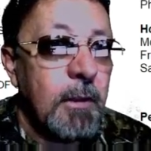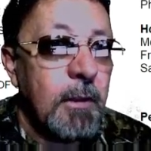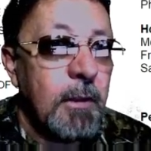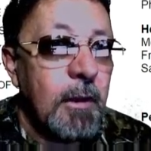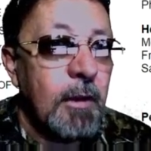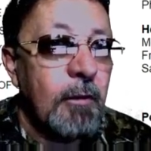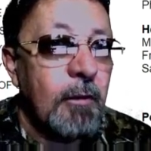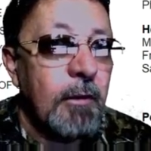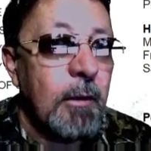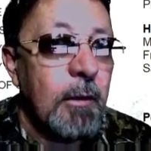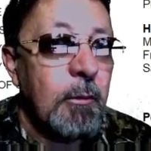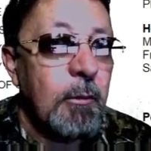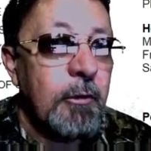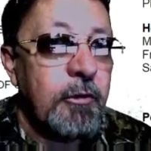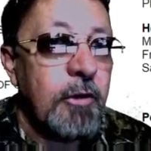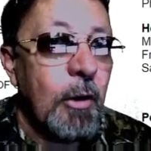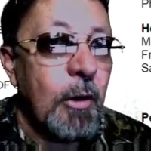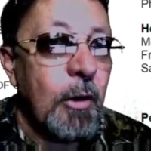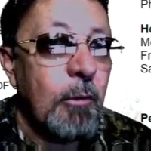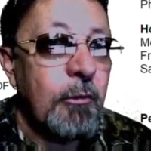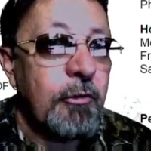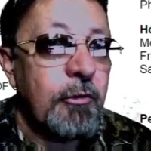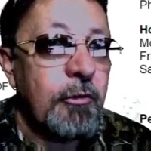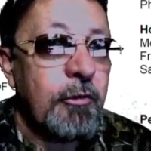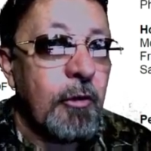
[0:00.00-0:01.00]
They would
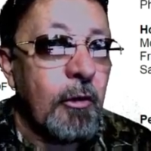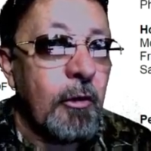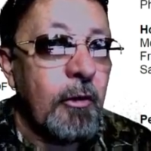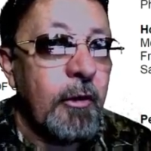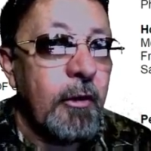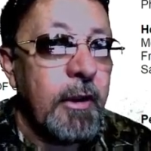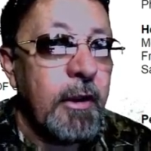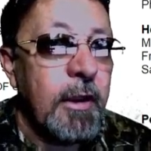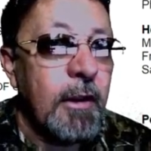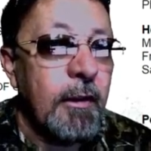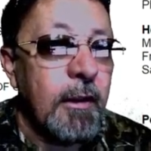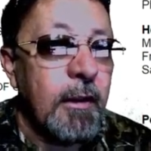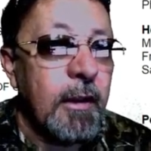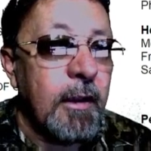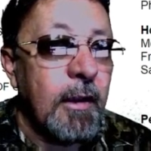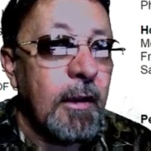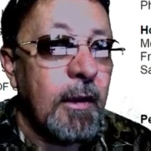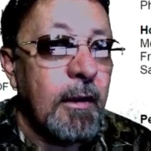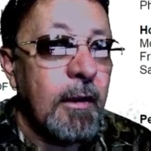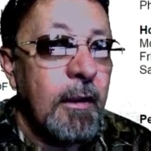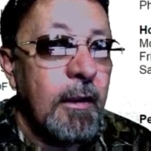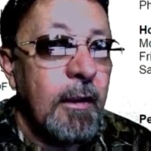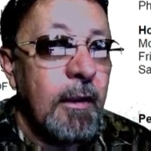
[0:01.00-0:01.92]
show it was turned in then,